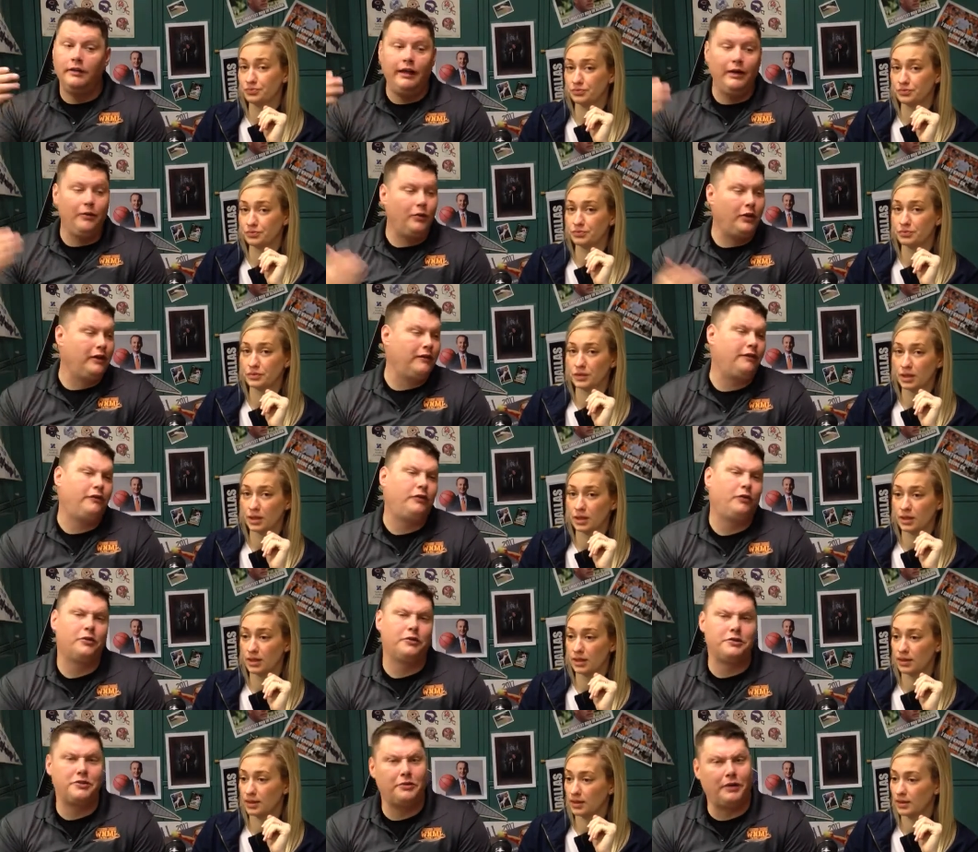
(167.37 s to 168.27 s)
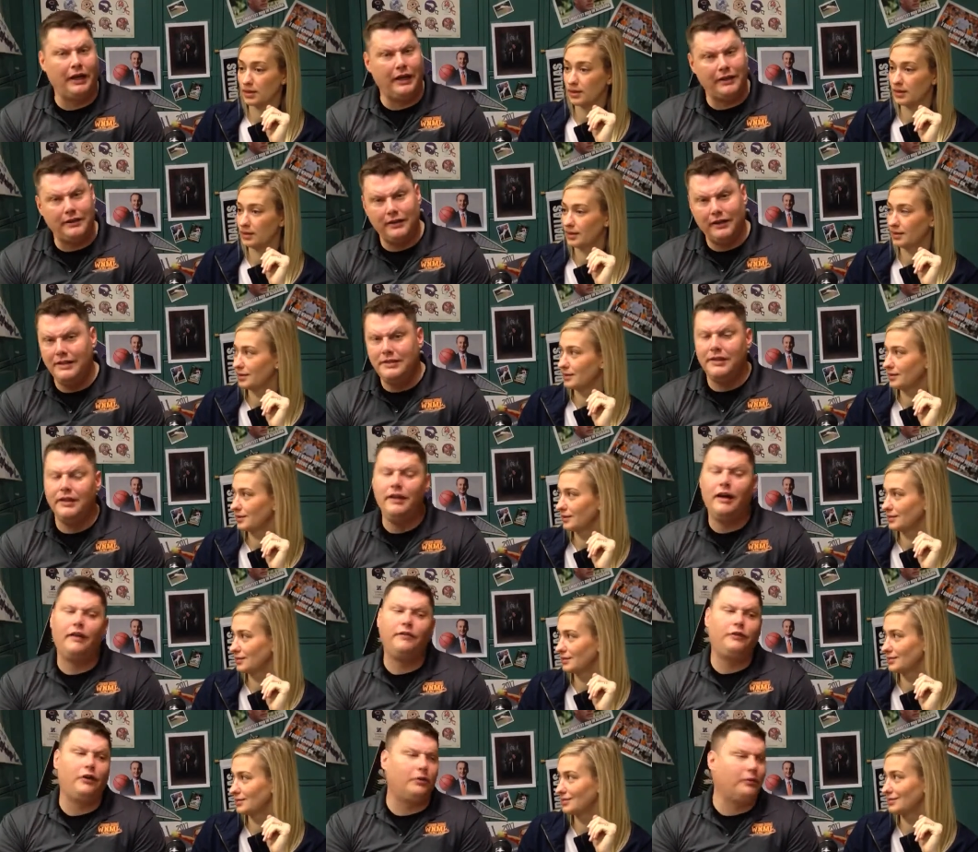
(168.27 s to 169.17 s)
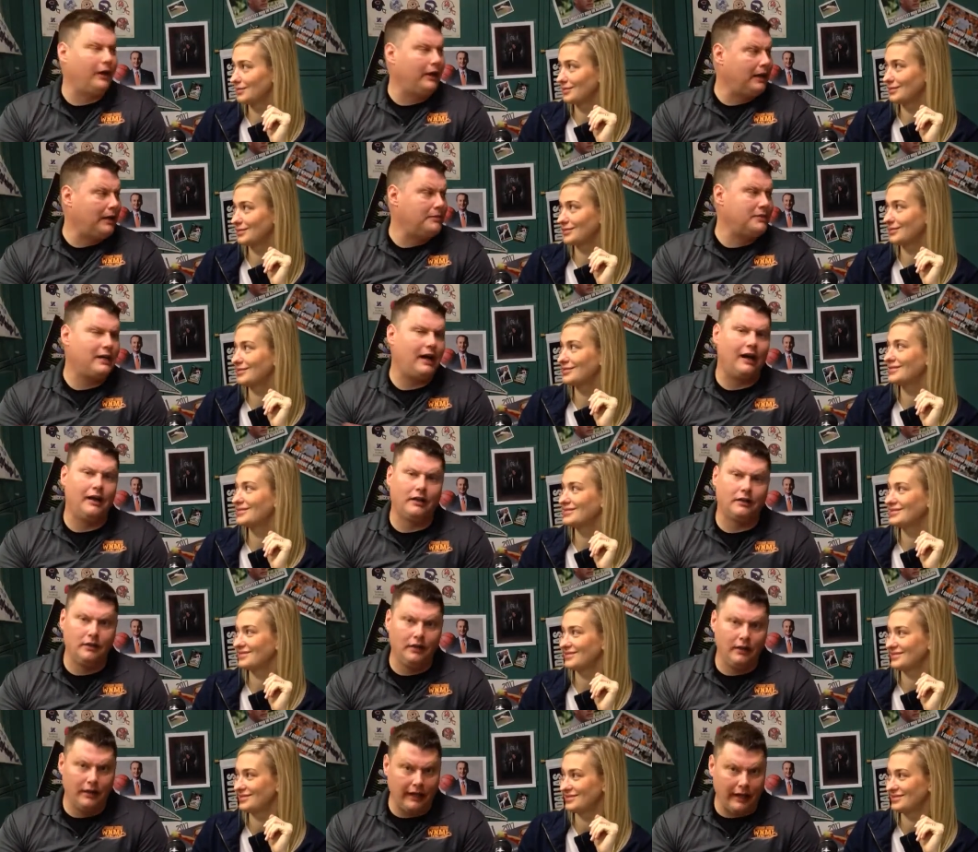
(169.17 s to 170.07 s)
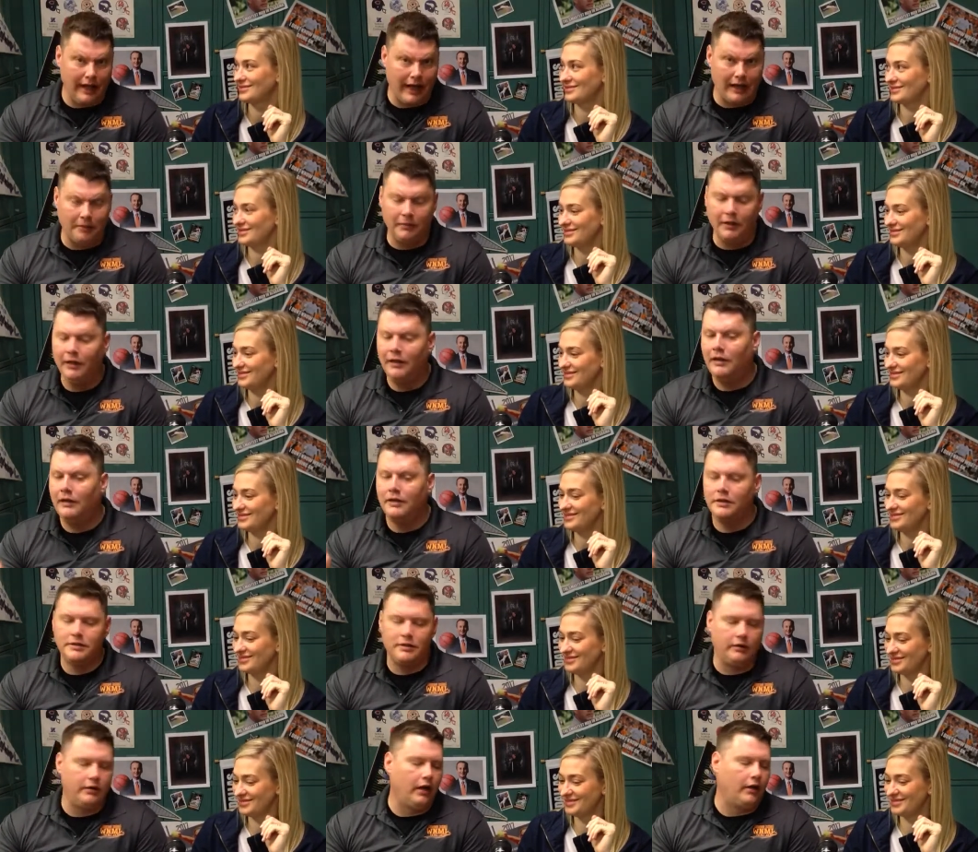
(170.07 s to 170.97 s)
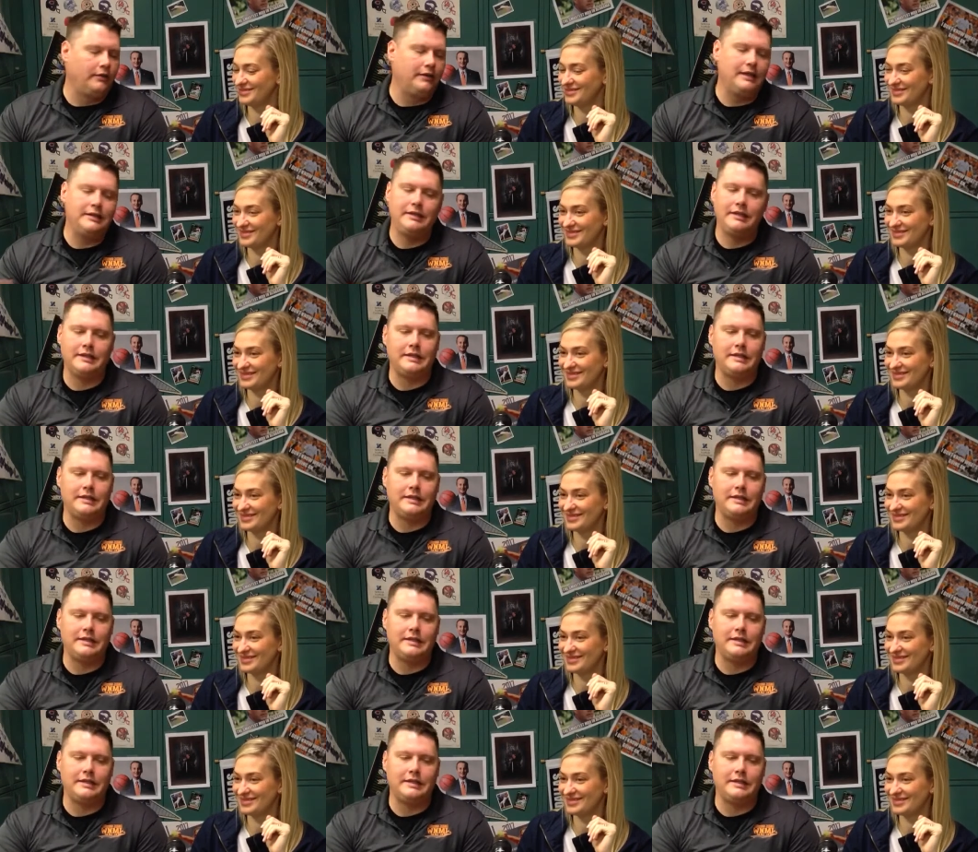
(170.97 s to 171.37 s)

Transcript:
Speaker 1: they won four straight. It's enough already. I'm tired of looking at them. So, no, this